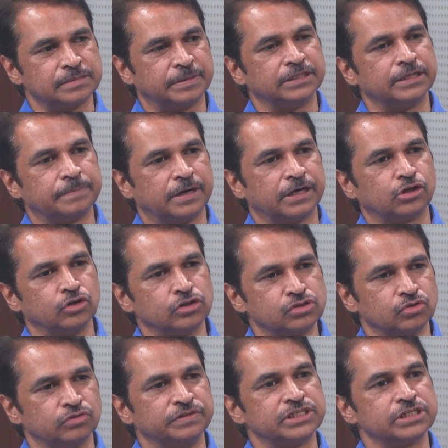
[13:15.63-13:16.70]
other part
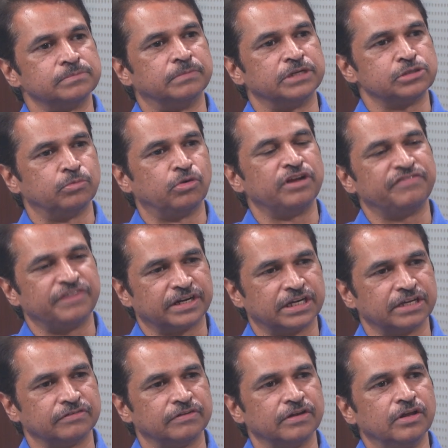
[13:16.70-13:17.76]
also, which is much more
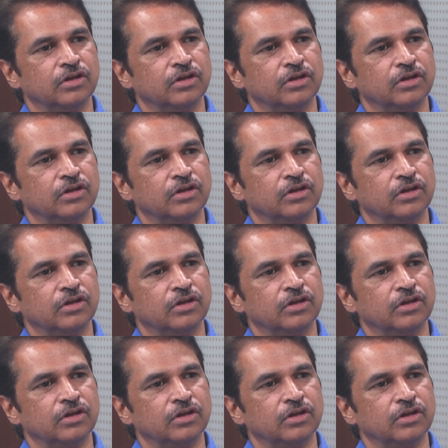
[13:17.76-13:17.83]
effective.